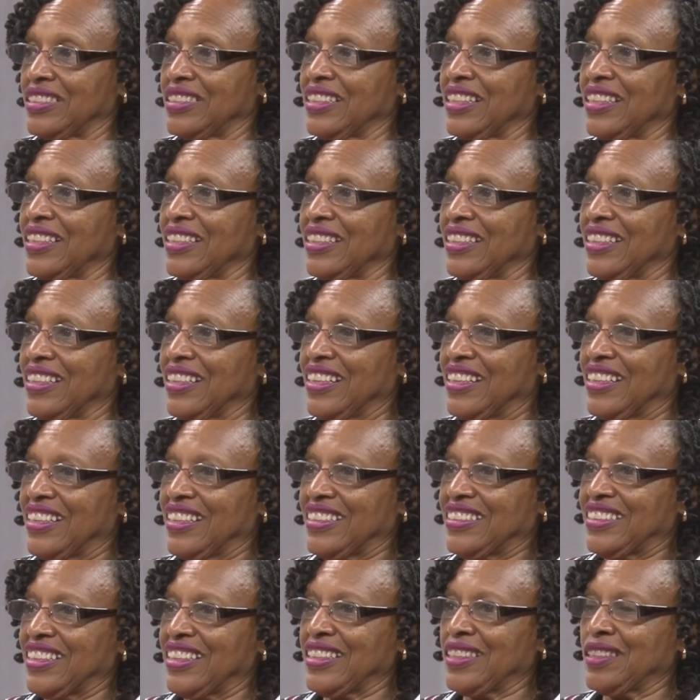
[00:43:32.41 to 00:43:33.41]
They
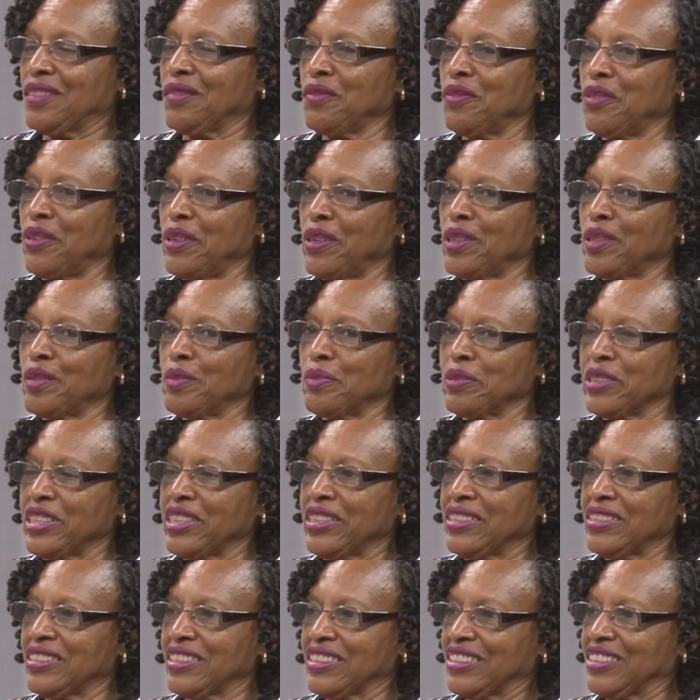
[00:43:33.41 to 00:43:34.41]

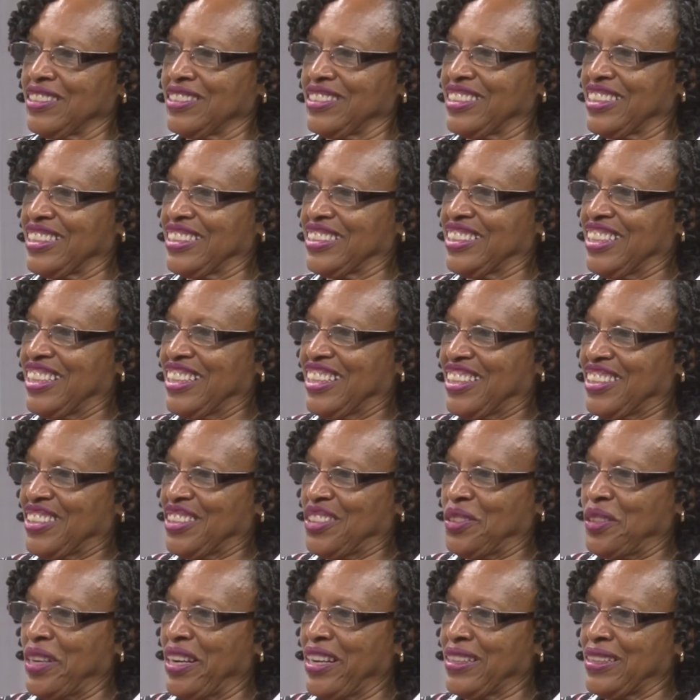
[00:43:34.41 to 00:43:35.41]
invariably, like you said,
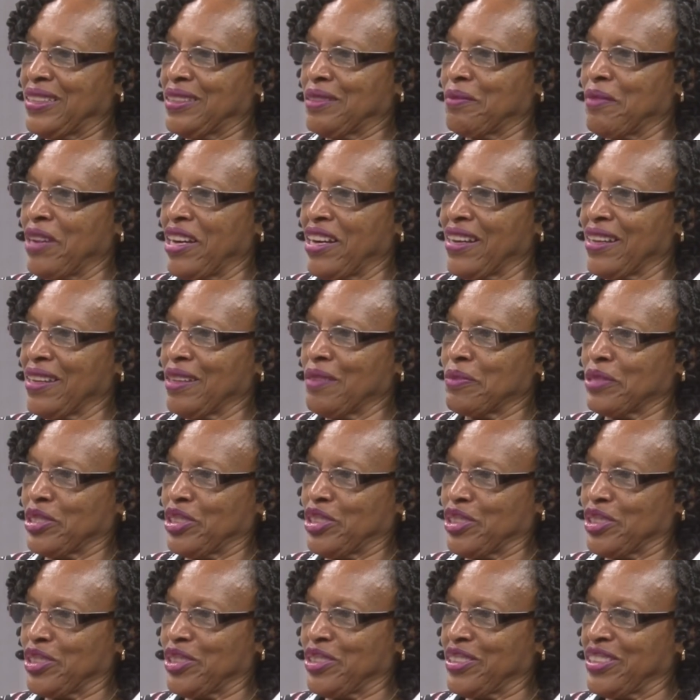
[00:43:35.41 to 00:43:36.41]
you hated math, but
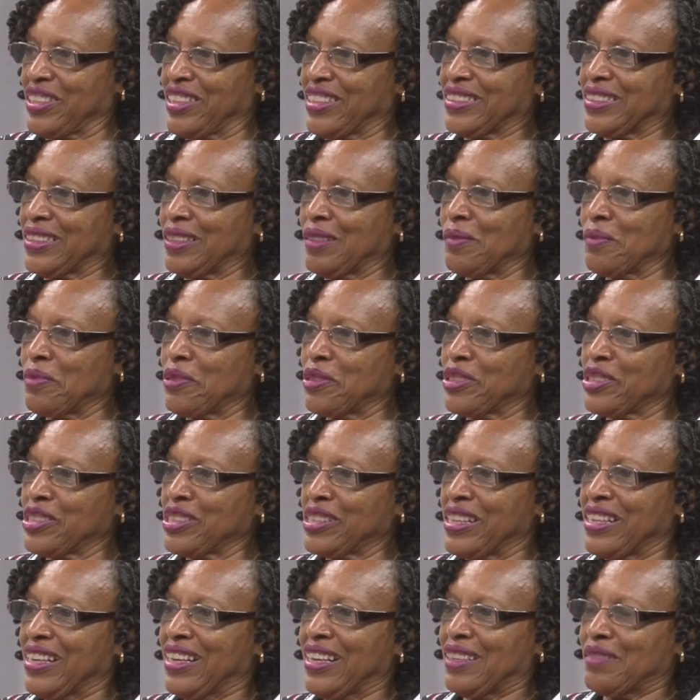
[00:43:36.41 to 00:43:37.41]
you're good at
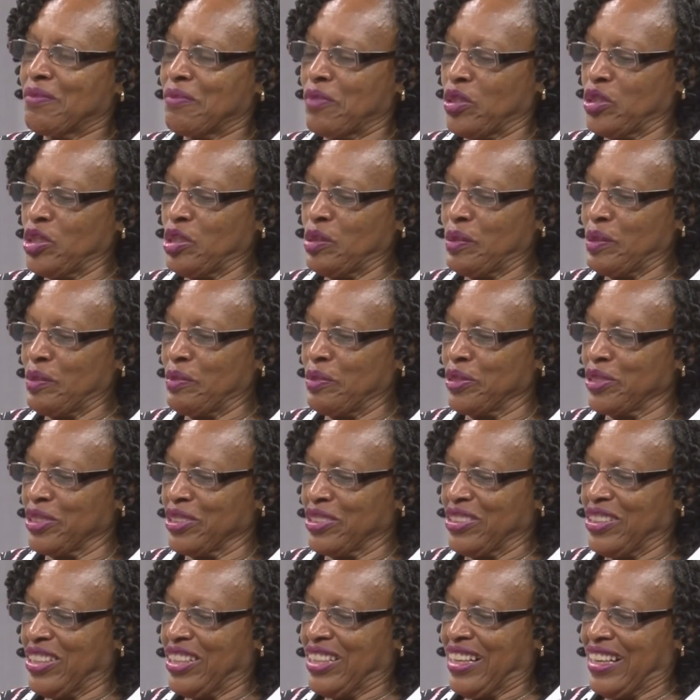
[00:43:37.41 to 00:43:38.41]
numbers. Most
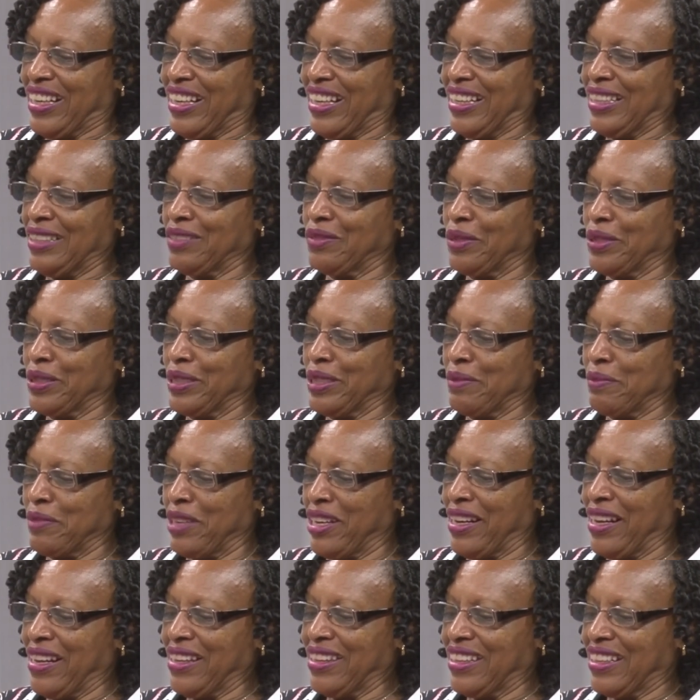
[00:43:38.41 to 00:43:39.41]
people hate really
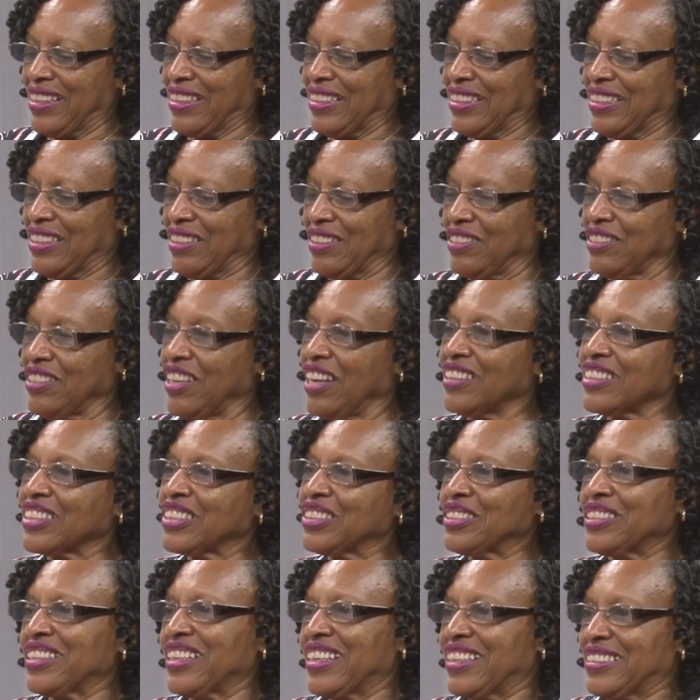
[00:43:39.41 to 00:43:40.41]
math, and they're not
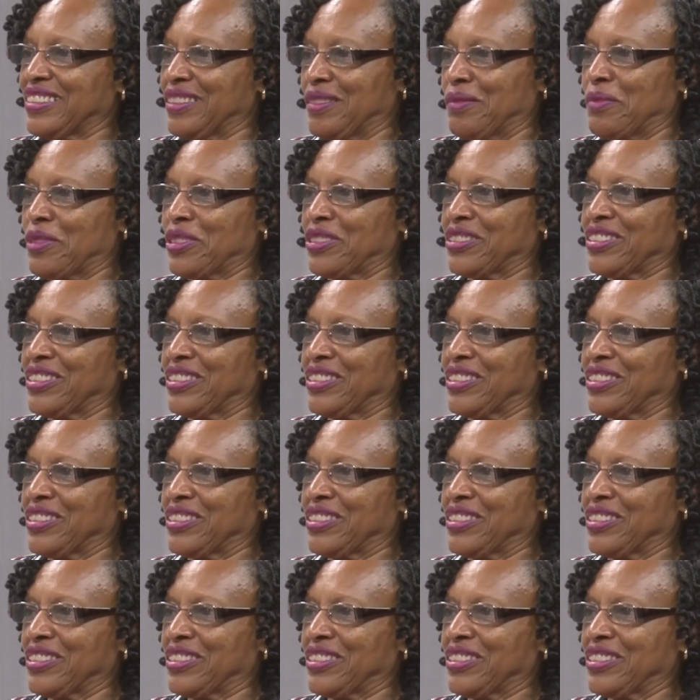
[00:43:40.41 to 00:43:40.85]
good at numbers.